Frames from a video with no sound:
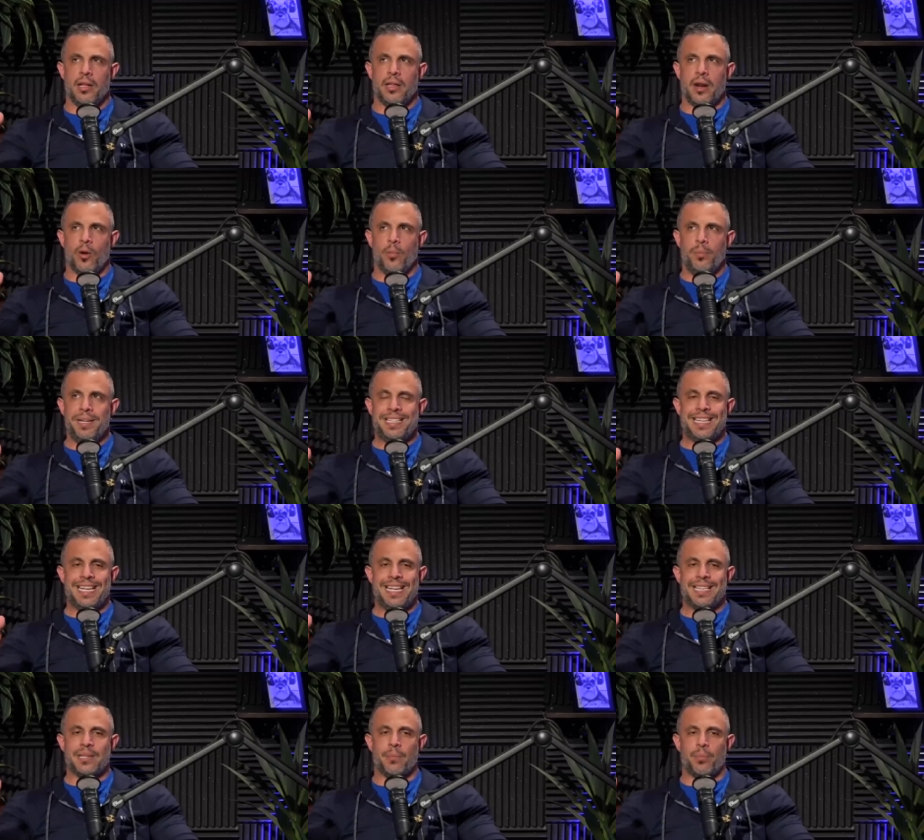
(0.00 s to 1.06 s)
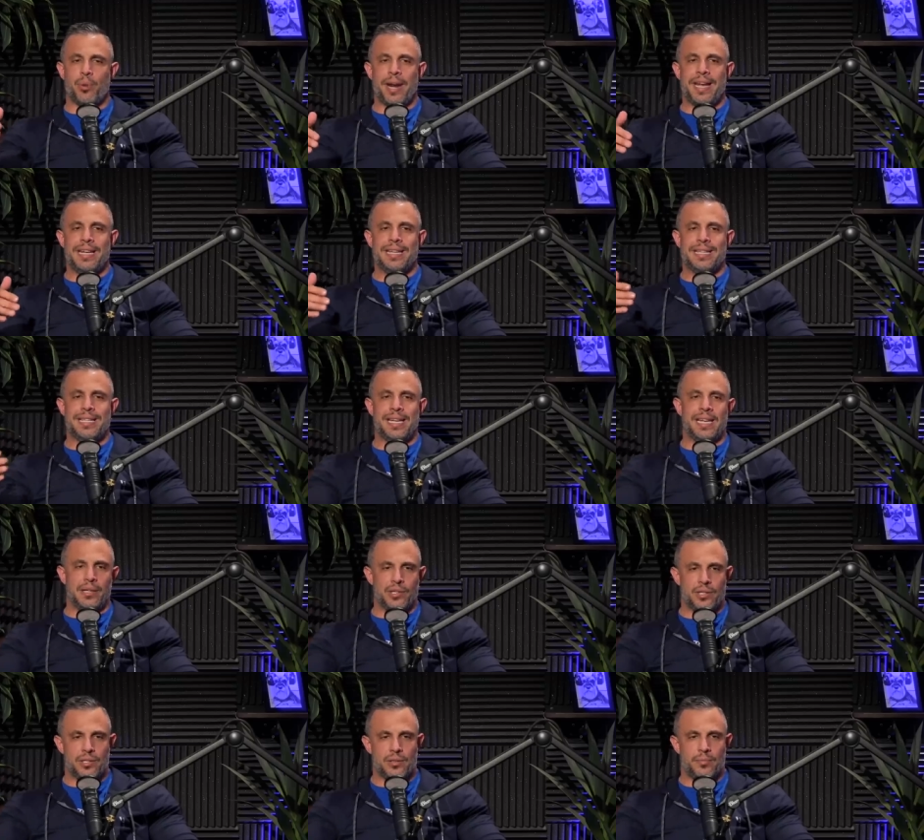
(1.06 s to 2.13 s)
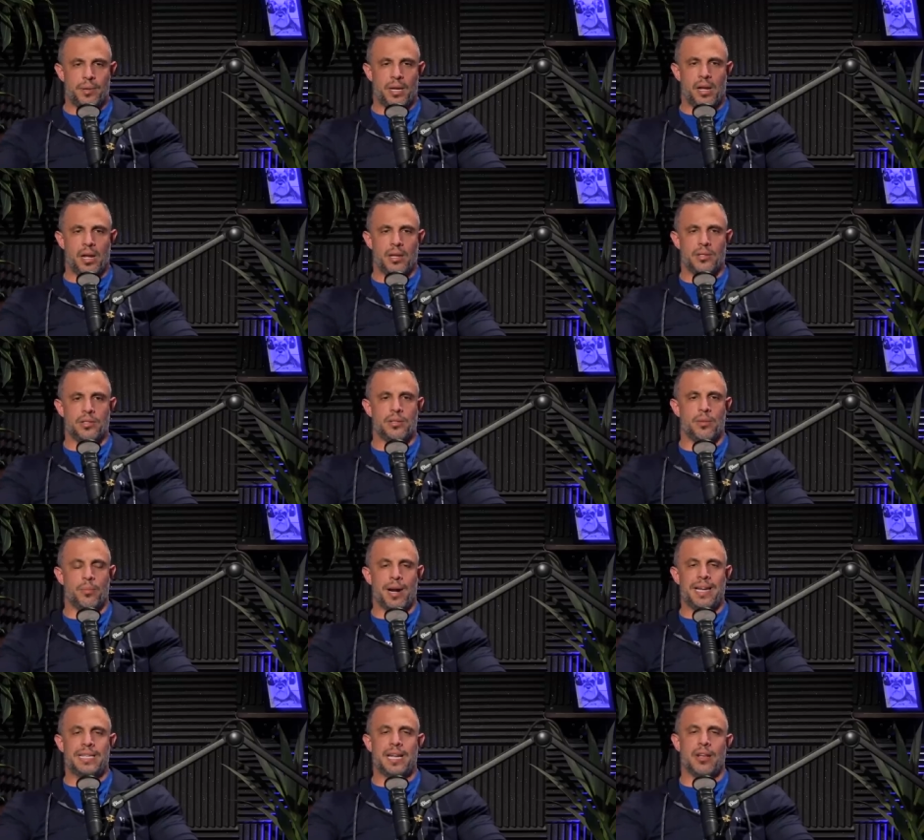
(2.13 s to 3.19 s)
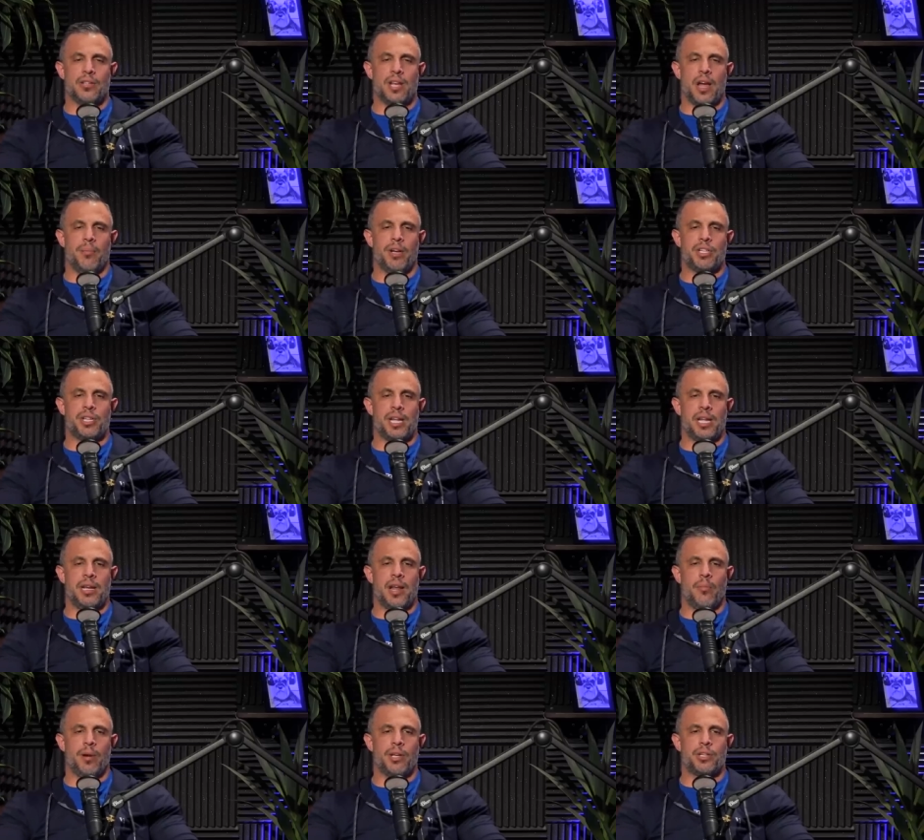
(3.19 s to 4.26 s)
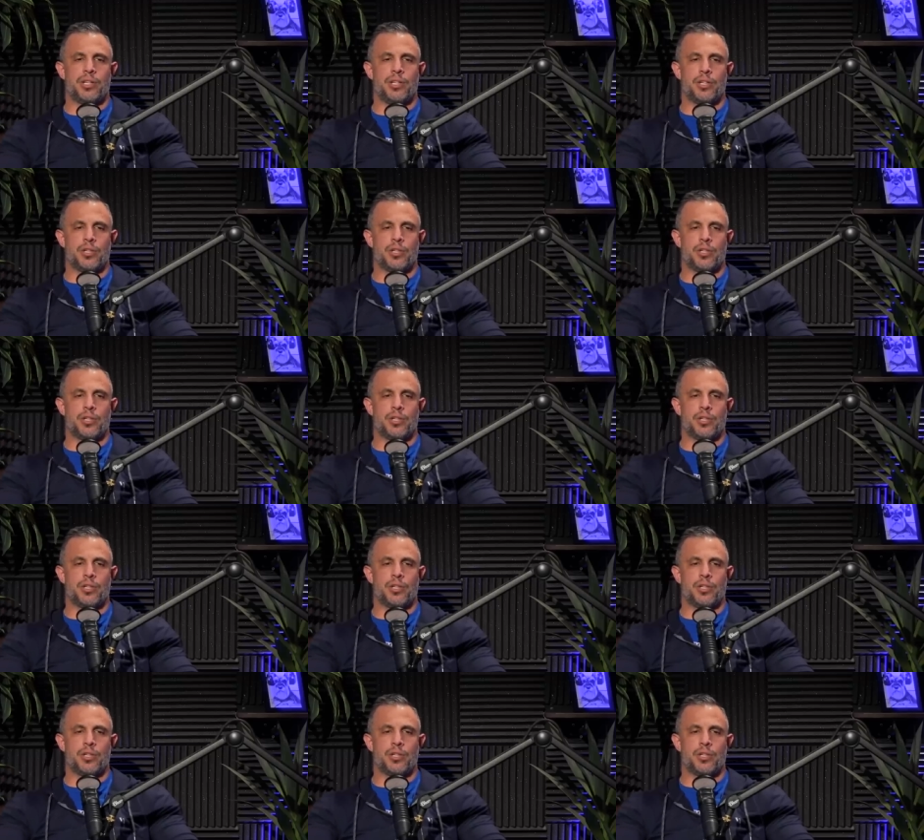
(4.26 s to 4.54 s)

that obesity is a brain disease because your brain tells you how much to eat and how much to